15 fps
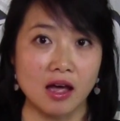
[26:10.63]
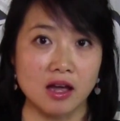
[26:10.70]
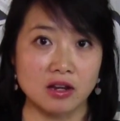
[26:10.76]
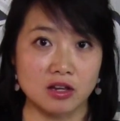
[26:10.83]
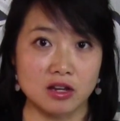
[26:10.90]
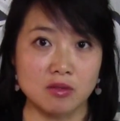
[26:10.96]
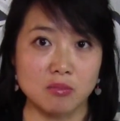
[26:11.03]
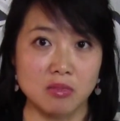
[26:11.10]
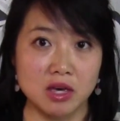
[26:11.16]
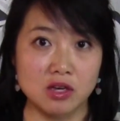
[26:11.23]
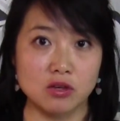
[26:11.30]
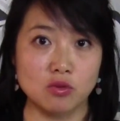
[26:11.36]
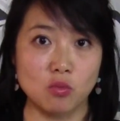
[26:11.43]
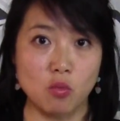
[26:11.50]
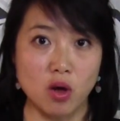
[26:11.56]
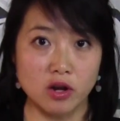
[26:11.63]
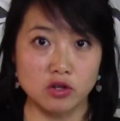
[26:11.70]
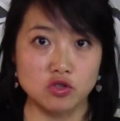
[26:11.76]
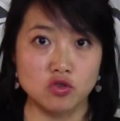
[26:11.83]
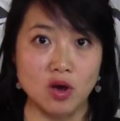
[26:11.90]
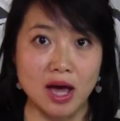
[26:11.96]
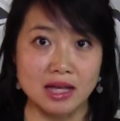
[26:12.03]
and going to make you want
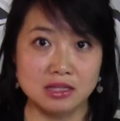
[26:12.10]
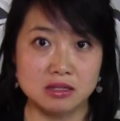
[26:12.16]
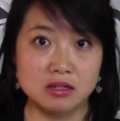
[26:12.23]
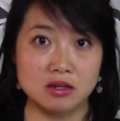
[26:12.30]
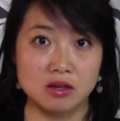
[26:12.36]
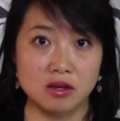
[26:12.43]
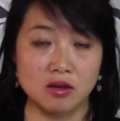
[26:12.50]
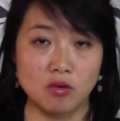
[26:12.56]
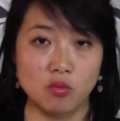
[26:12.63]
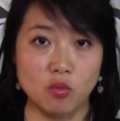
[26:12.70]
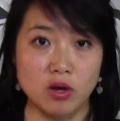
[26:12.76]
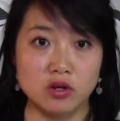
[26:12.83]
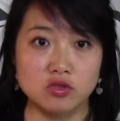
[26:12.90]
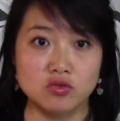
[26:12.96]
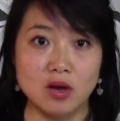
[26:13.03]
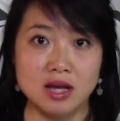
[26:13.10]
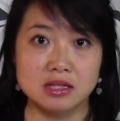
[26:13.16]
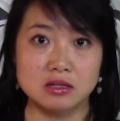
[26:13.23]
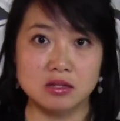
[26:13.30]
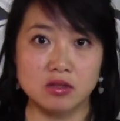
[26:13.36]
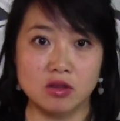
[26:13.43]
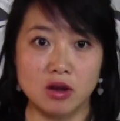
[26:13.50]
to trust
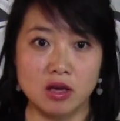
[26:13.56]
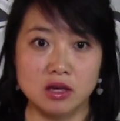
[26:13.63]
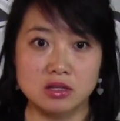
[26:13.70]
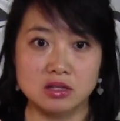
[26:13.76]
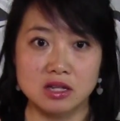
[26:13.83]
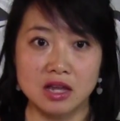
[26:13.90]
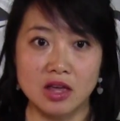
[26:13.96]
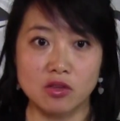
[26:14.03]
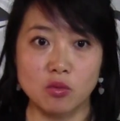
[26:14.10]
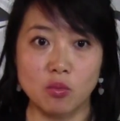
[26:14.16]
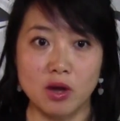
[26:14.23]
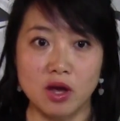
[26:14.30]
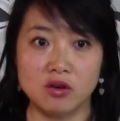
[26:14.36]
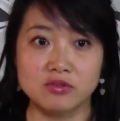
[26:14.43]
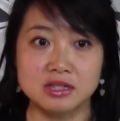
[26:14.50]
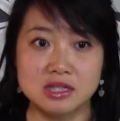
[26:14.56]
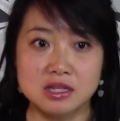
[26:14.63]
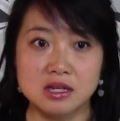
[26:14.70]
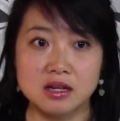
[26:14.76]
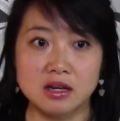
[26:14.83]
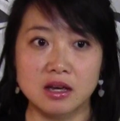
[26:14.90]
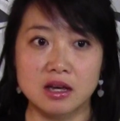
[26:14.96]
that there is another way of
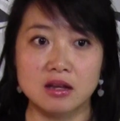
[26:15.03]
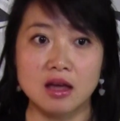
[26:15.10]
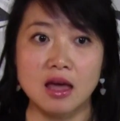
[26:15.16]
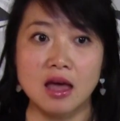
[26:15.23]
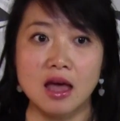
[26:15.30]
seeing it,